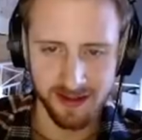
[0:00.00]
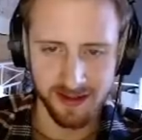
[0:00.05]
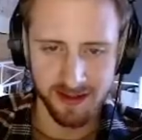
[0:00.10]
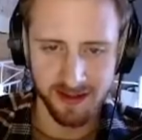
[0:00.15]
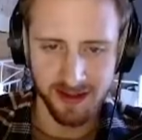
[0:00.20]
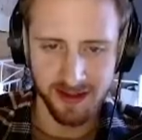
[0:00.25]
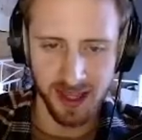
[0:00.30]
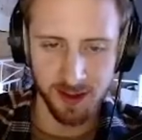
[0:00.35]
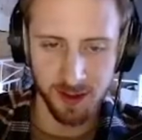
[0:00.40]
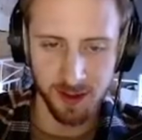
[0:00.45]

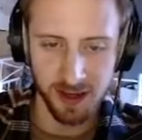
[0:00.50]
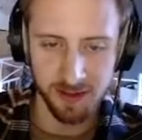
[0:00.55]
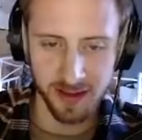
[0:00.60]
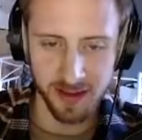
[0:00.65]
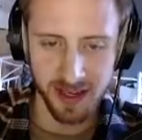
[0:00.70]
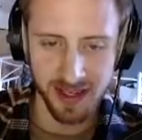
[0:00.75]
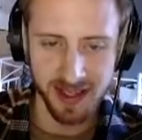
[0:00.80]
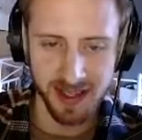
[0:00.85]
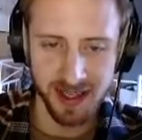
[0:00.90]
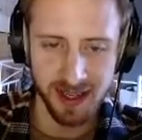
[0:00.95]
That would have
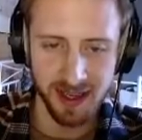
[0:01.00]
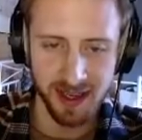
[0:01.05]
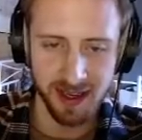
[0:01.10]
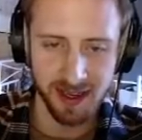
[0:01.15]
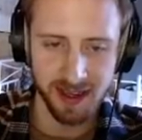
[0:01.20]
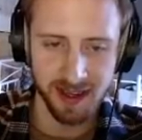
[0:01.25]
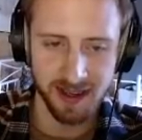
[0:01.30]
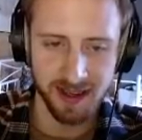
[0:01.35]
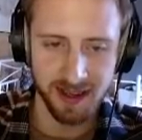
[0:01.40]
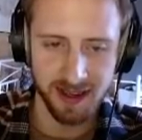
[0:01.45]
been a
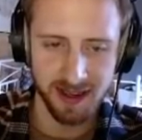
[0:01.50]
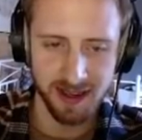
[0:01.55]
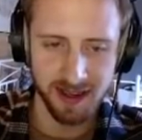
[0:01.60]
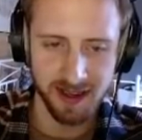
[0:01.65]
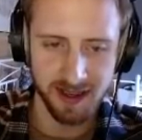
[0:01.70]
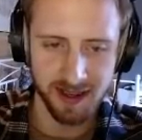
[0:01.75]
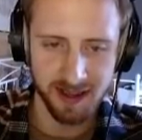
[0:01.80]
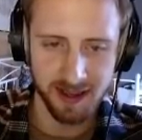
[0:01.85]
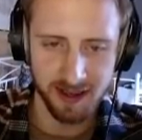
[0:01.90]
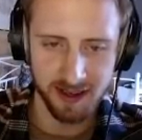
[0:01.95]
C9.
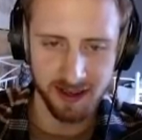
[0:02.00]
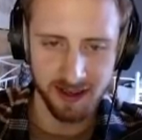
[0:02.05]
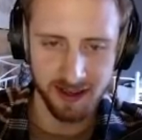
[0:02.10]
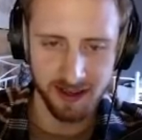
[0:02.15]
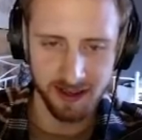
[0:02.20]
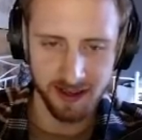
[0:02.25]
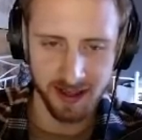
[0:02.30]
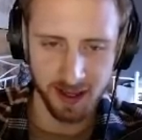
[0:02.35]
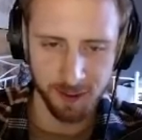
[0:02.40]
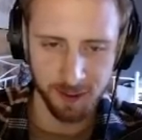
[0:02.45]

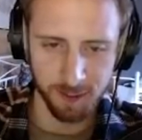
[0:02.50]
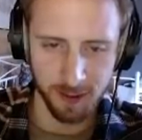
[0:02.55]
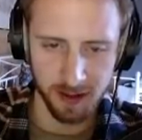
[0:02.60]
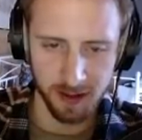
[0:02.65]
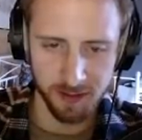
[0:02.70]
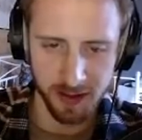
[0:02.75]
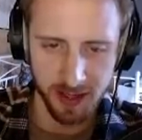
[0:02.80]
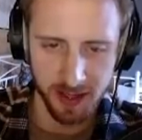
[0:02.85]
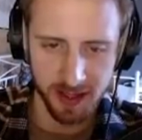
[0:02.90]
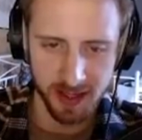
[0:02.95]
That would
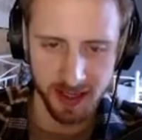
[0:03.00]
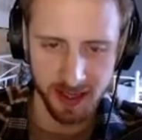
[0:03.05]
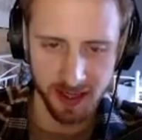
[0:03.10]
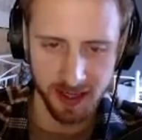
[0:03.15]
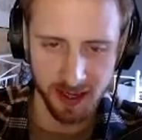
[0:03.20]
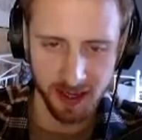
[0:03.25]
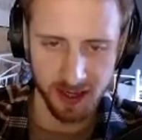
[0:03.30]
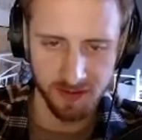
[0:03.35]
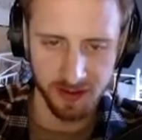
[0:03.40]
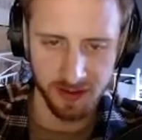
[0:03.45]
have been a
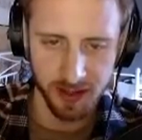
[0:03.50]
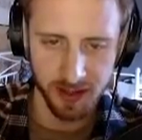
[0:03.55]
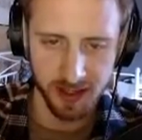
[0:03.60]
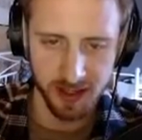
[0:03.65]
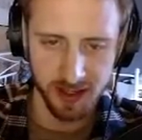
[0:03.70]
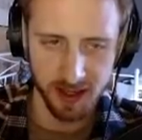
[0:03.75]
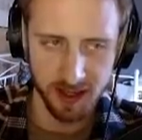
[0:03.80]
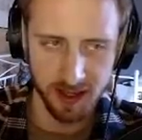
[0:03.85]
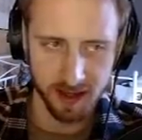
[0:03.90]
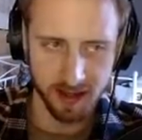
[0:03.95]
C9 if he missed that.